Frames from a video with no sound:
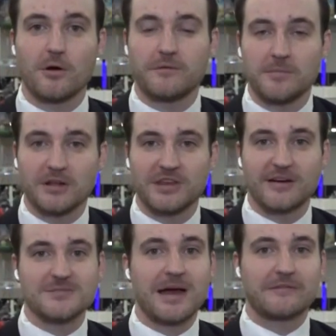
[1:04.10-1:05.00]
Football
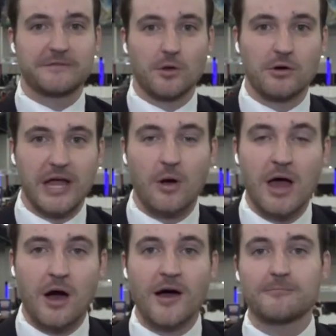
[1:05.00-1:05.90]
Talk's Mike Florio
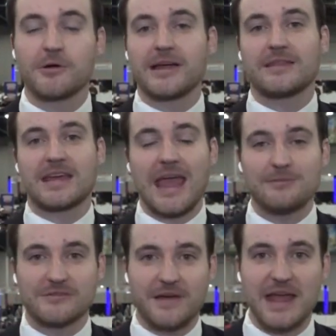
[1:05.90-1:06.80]
on bringing the game
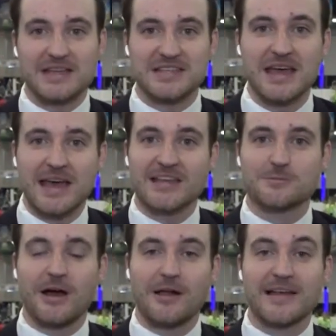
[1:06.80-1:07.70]
to Vegas, as
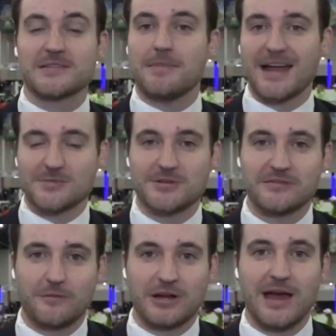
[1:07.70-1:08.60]
well as the matchup between
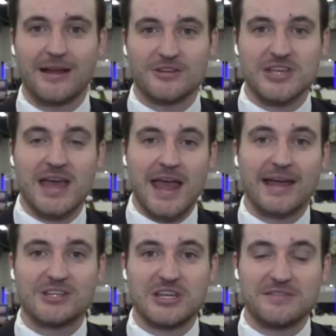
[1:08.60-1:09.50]
the 49ers
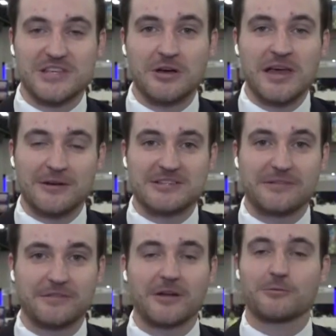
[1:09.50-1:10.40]
and Chiefs. So it was
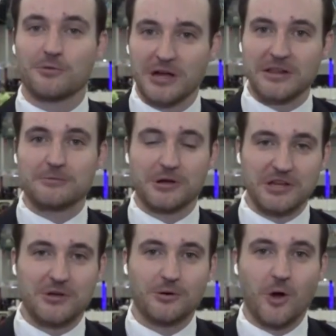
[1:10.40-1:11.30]
definitely a really,
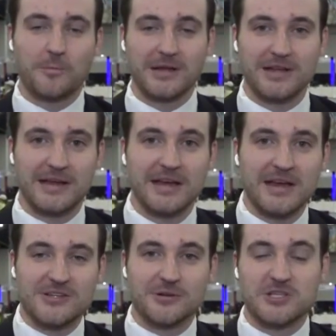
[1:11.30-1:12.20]
really cool opening night
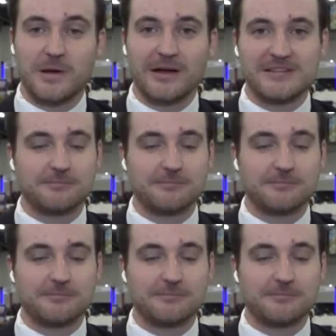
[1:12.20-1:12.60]
to experience.